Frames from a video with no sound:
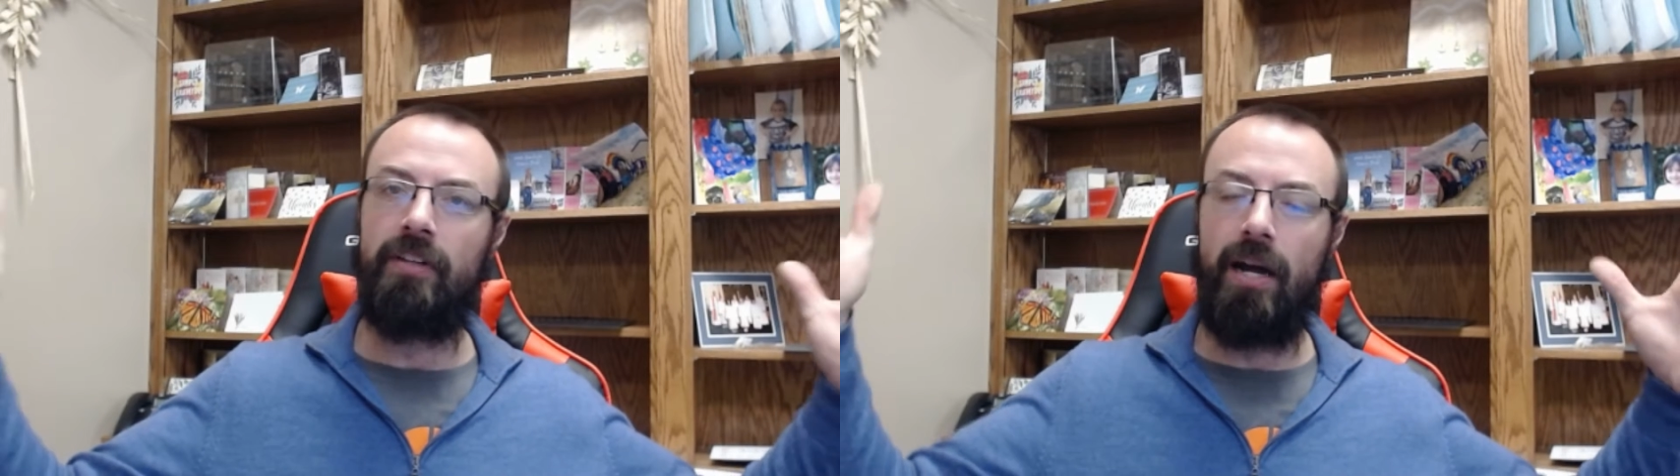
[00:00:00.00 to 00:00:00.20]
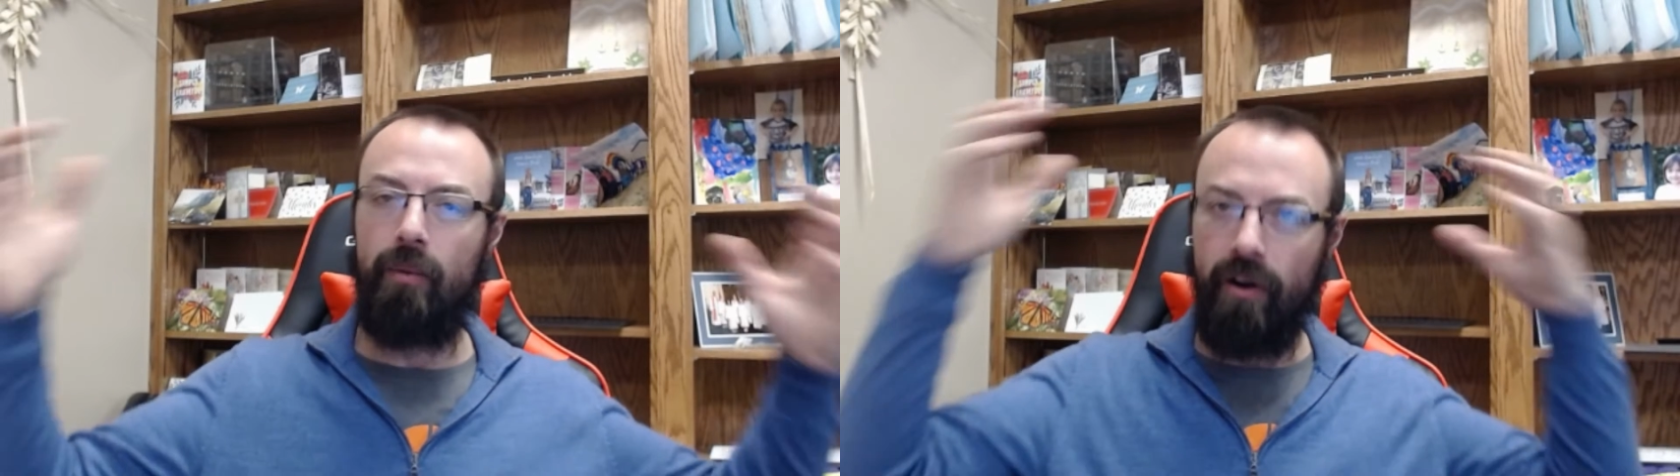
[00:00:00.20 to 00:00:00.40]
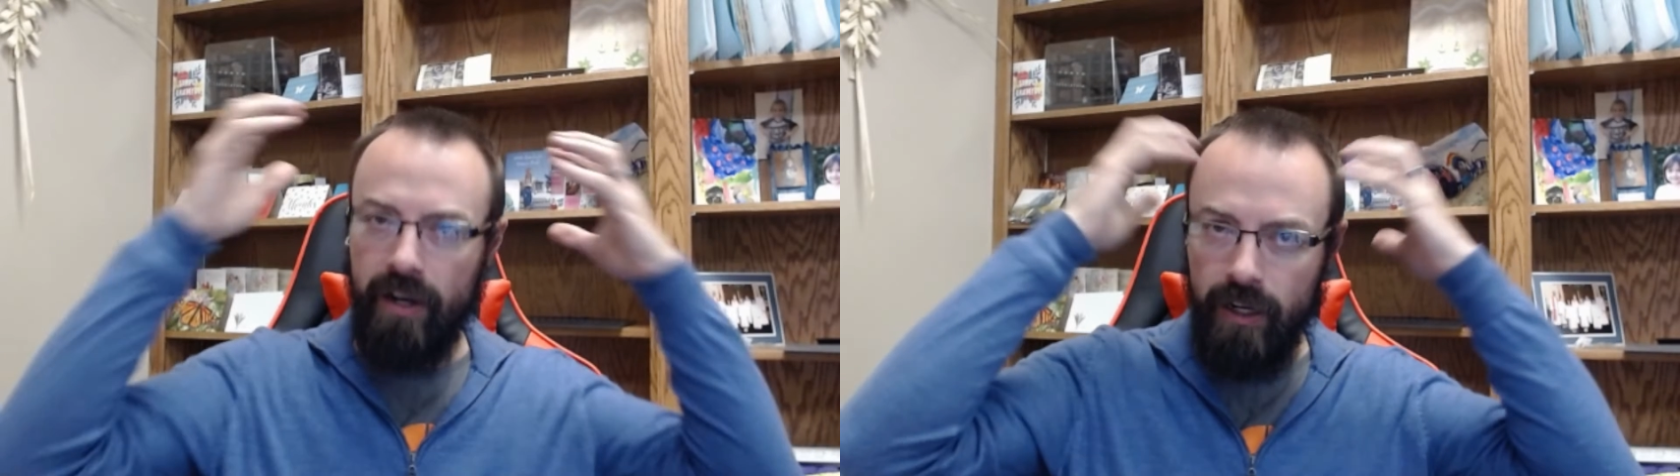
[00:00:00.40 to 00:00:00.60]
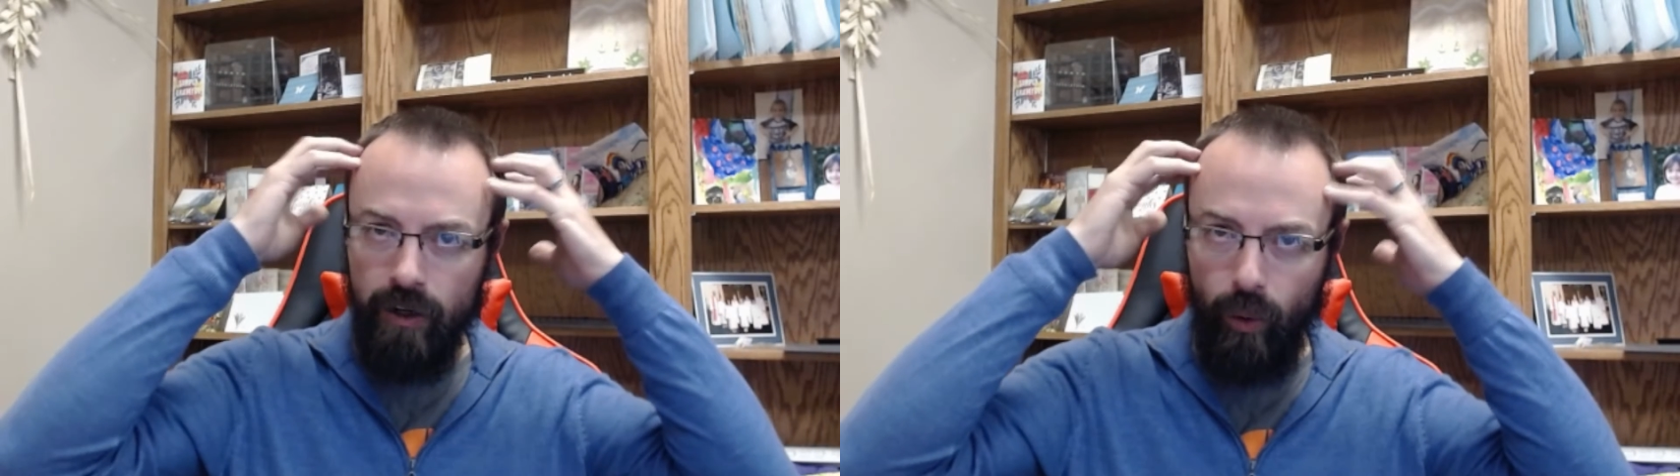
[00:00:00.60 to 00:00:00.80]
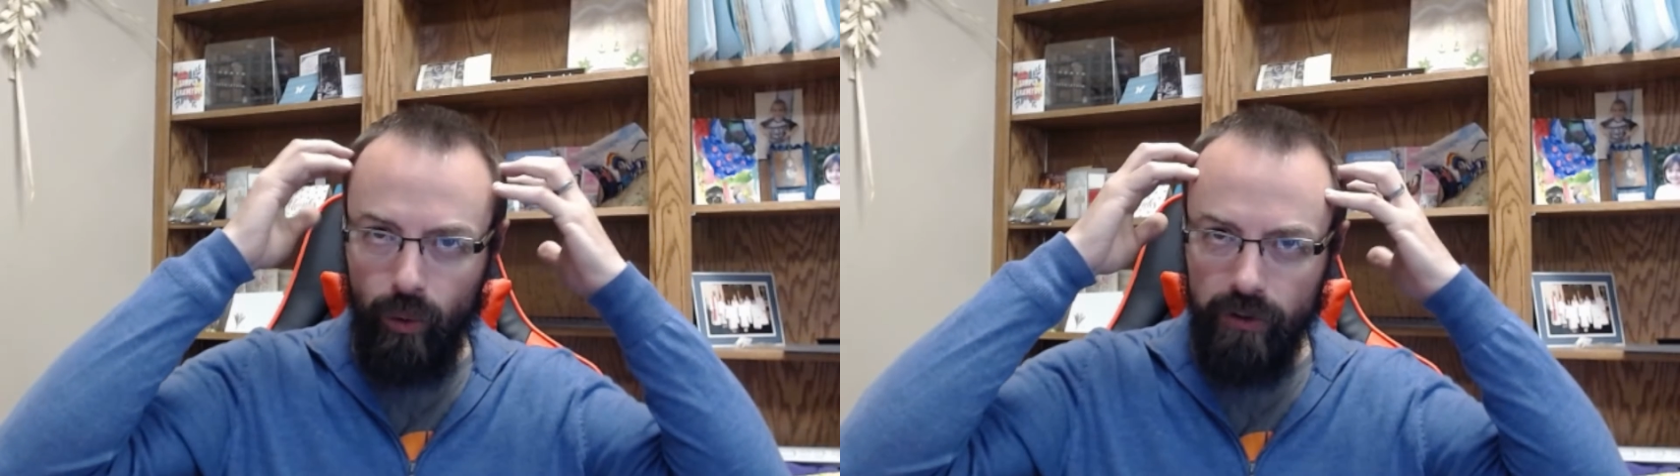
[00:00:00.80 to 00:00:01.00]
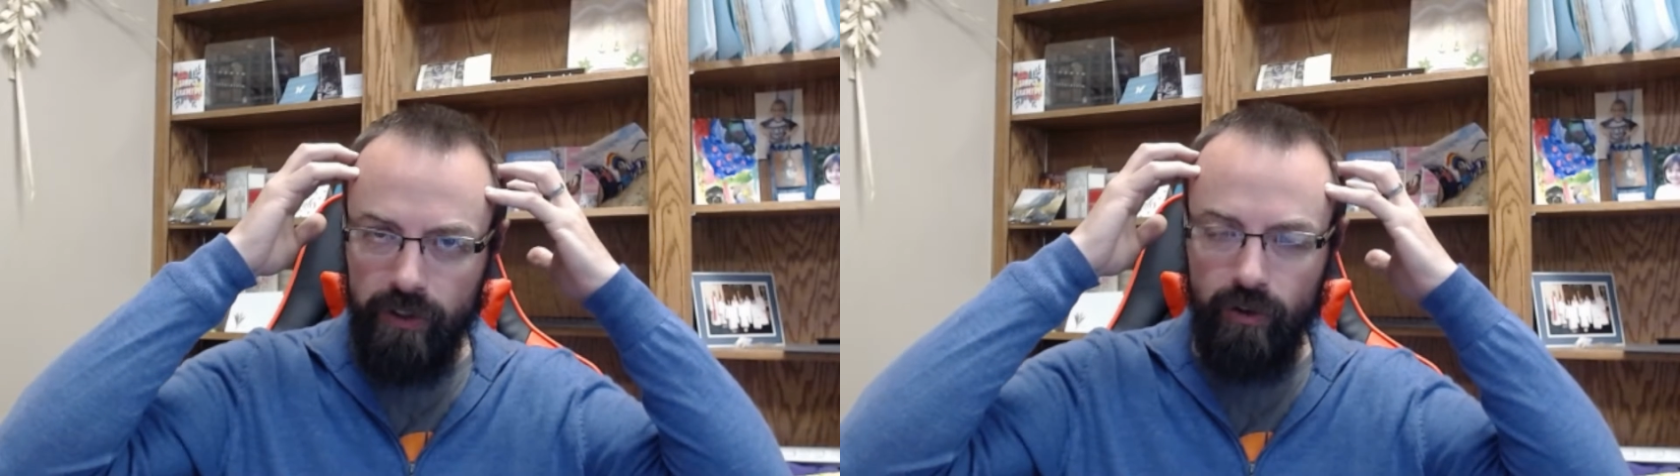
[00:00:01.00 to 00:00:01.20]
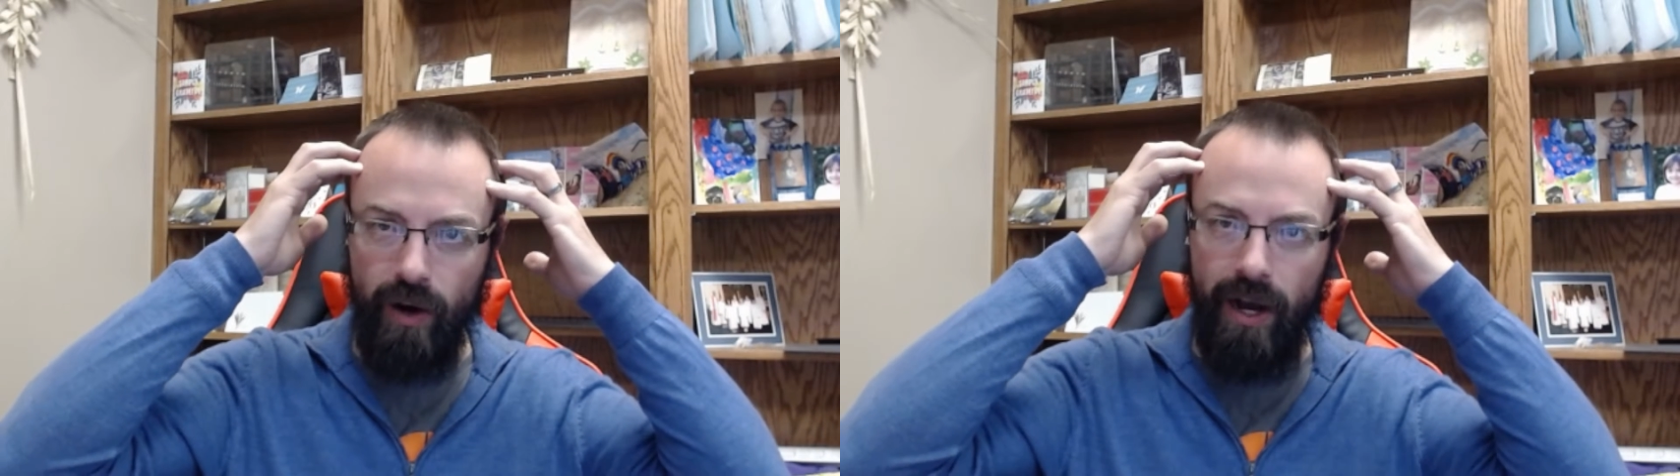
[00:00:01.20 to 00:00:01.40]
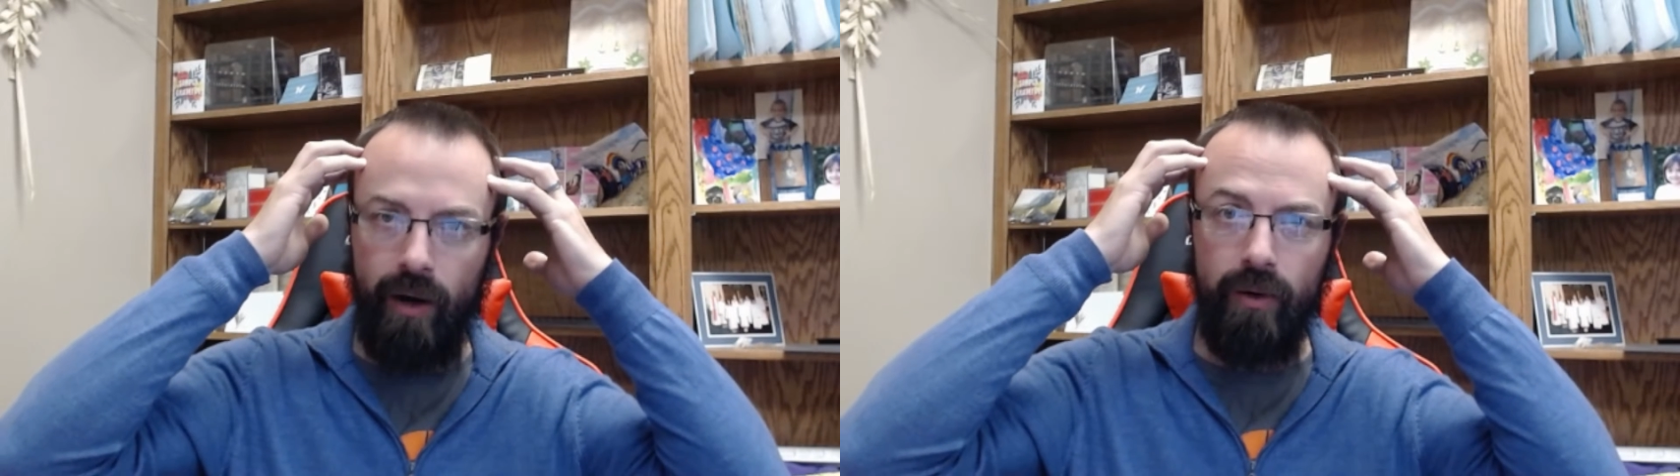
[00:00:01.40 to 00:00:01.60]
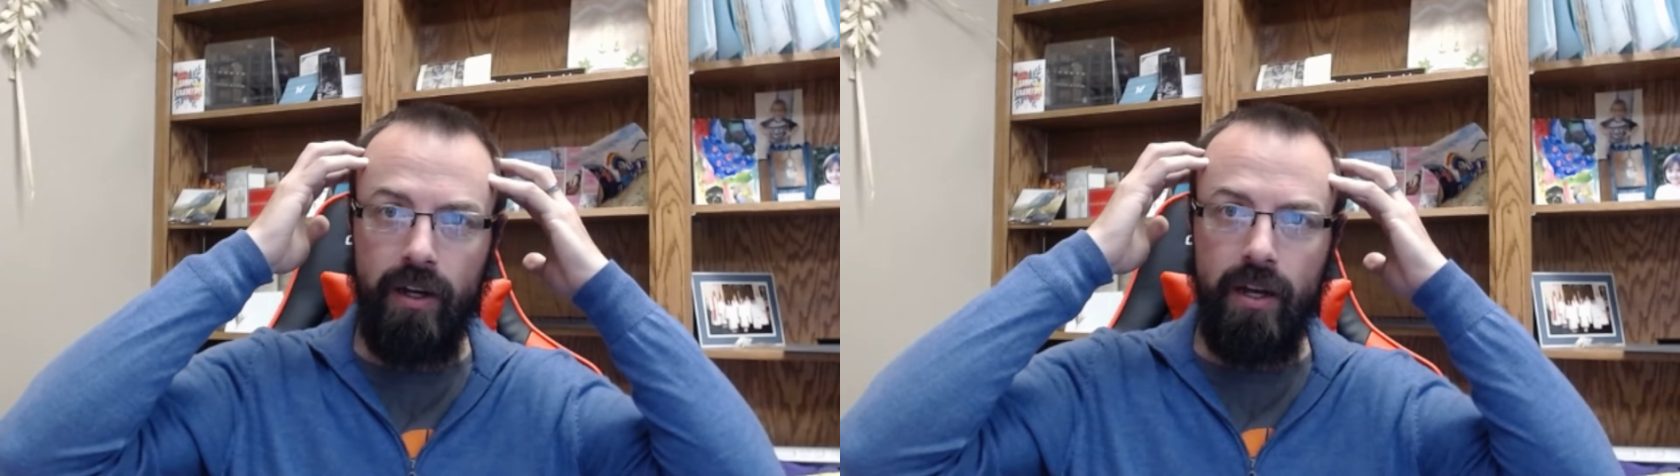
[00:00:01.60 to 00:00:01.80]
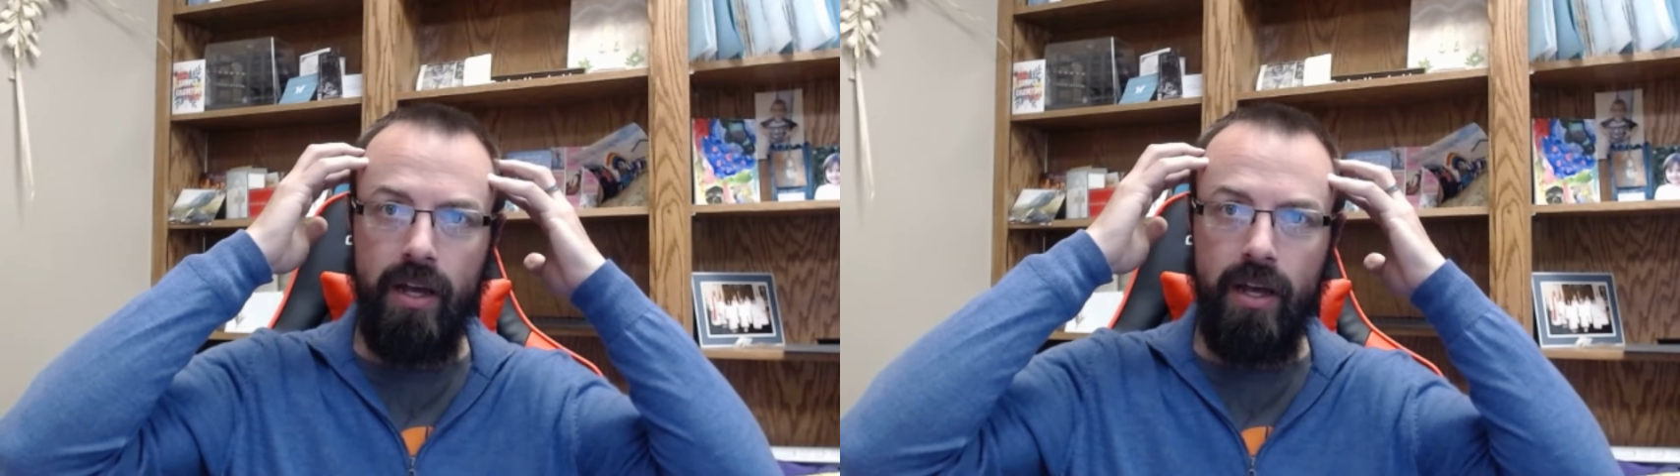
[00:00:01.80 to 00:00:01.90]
not wearing a golden crown,